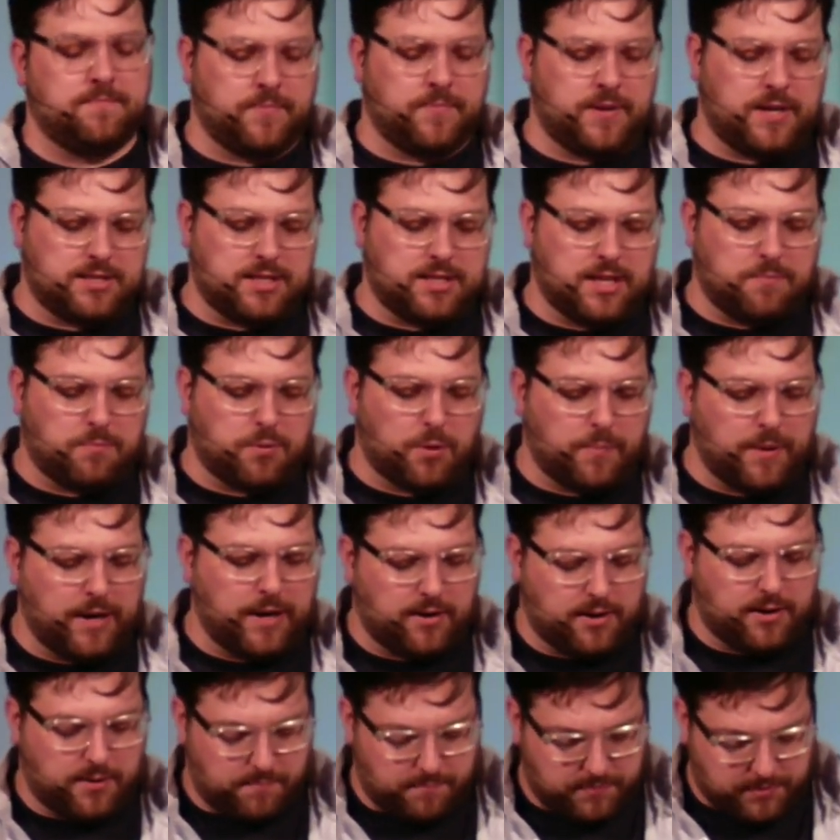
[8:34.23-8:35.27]
as they
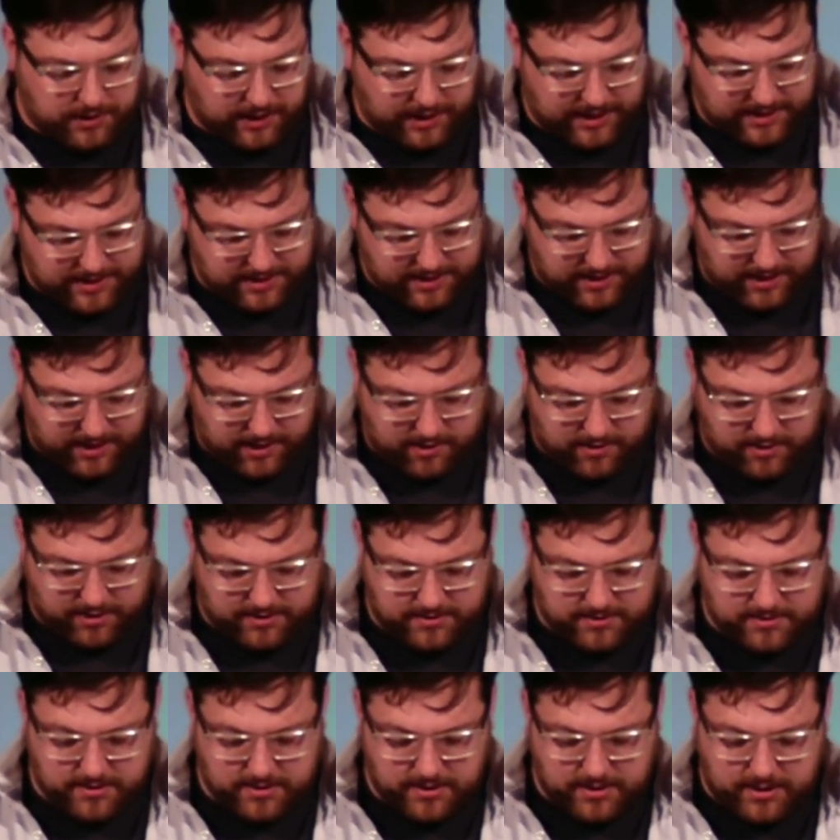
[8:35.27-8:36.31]
prepare to plant there and